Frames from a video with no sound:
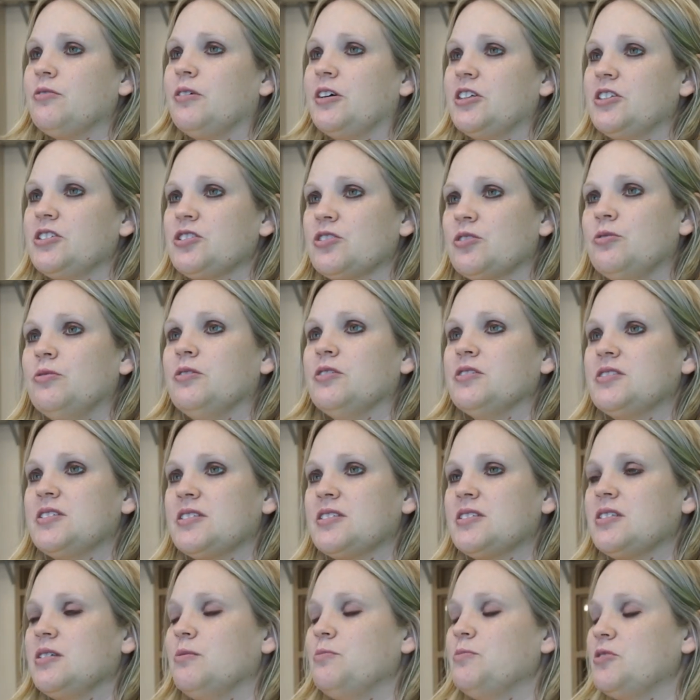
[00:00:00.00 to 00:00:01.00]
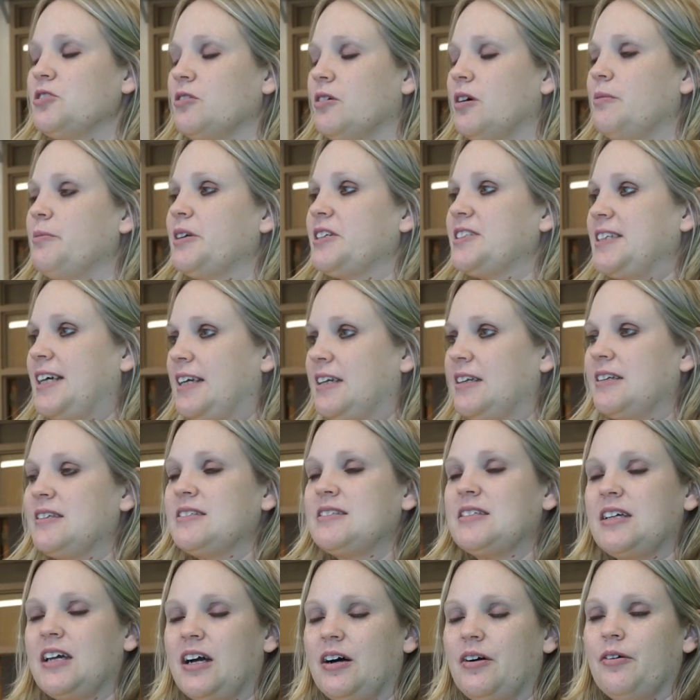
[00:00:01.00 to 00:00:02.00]
our school system, so I'm excited to
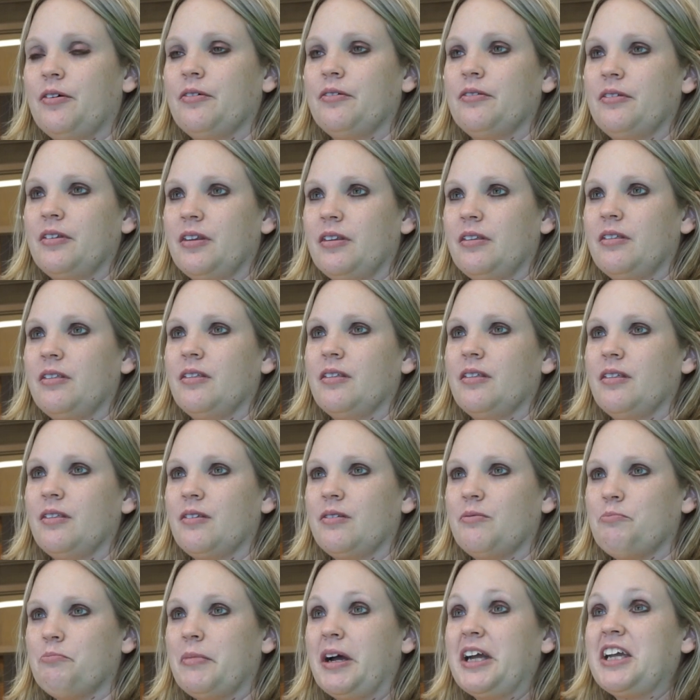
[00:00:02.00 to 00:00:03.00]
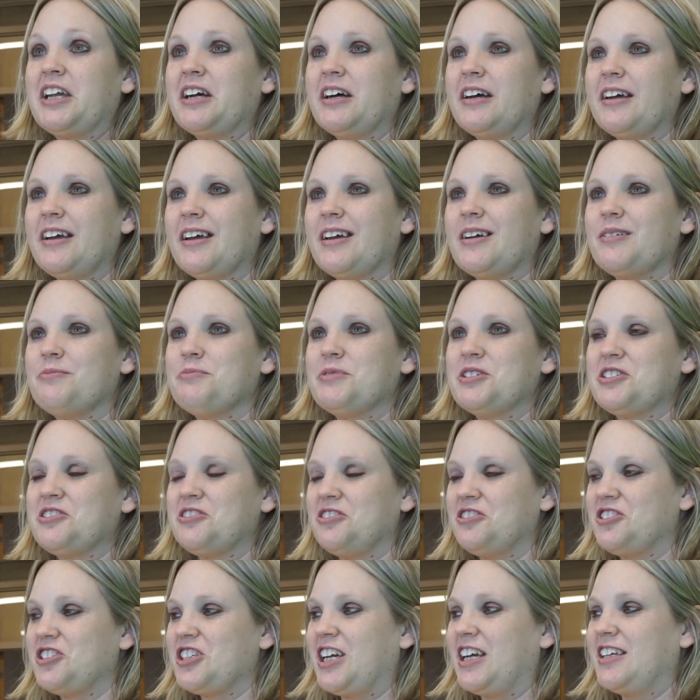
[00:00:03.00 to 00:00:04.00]
see how Micah and
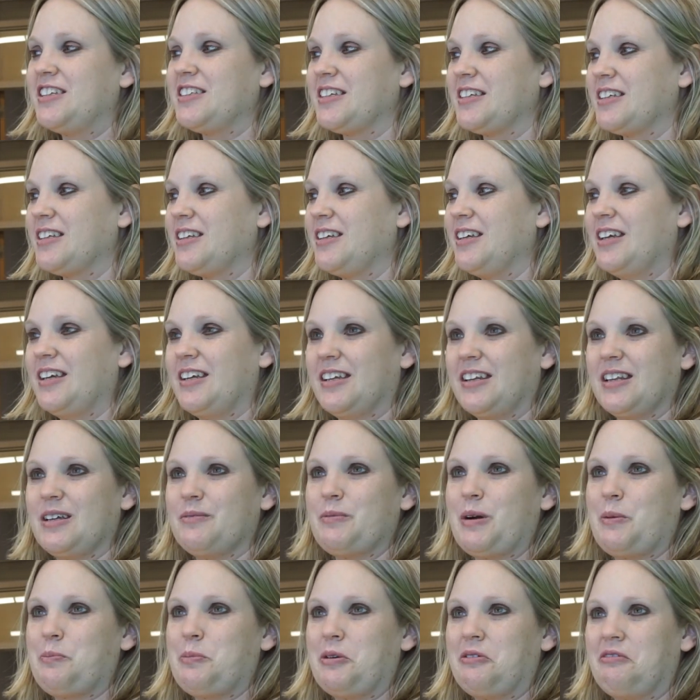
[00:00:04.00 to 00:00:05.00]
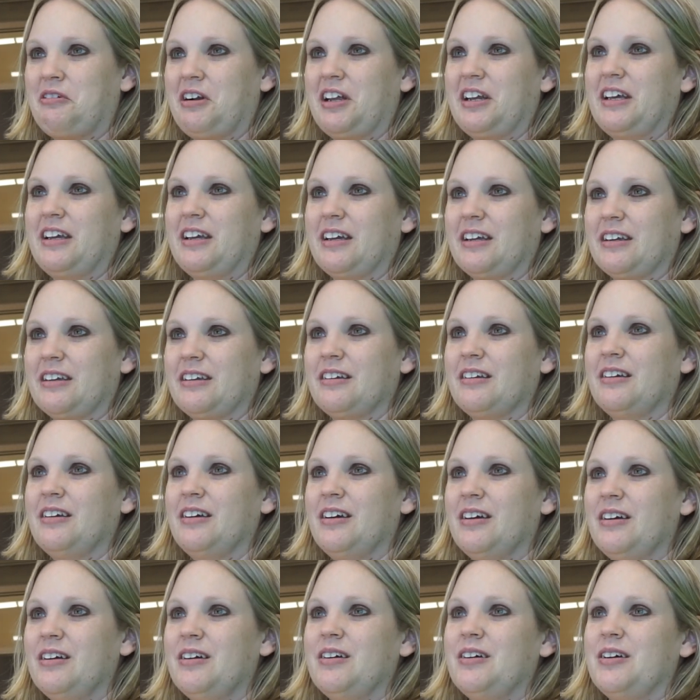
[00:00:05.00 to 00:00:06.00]
Mr. J did getting them up and running, and
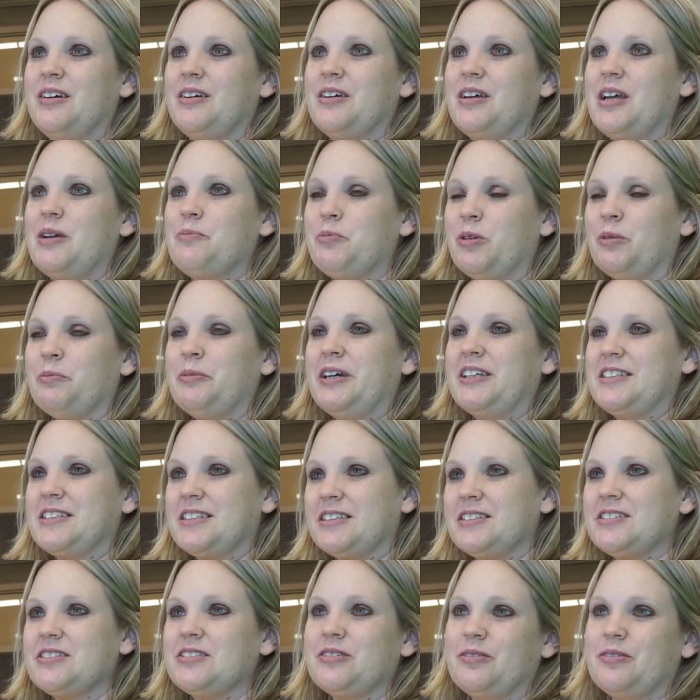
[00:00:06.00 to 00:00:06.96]
implemented.